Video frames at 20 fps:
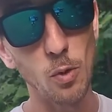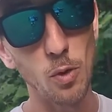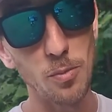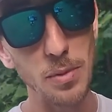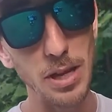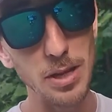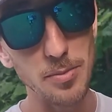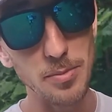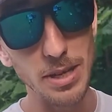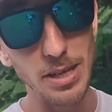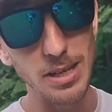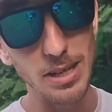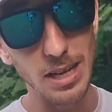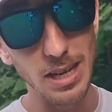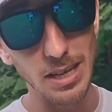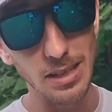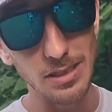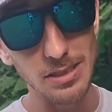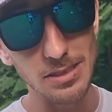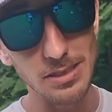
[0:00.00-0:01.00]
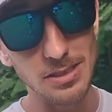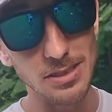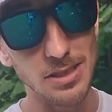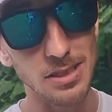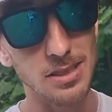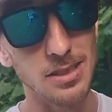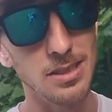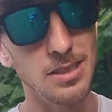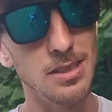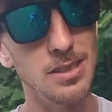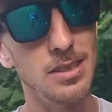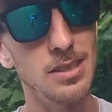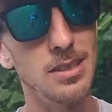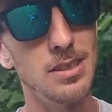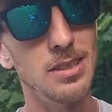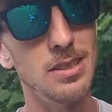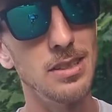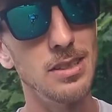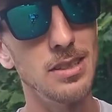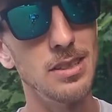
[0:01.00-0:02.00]
man-made islands
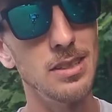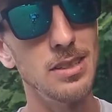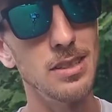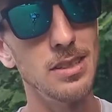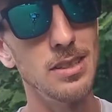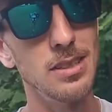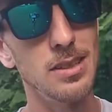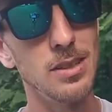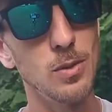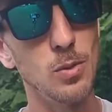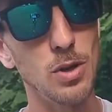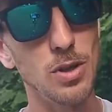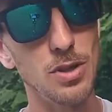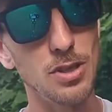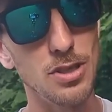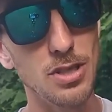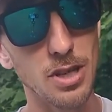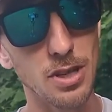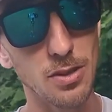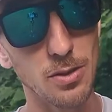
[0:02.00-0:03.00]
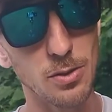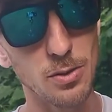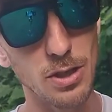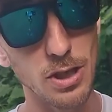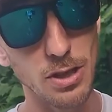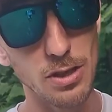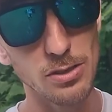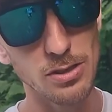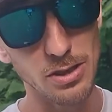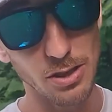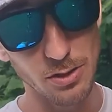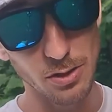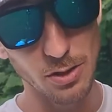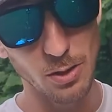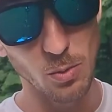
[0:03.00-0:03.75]
where the tunnel goes under the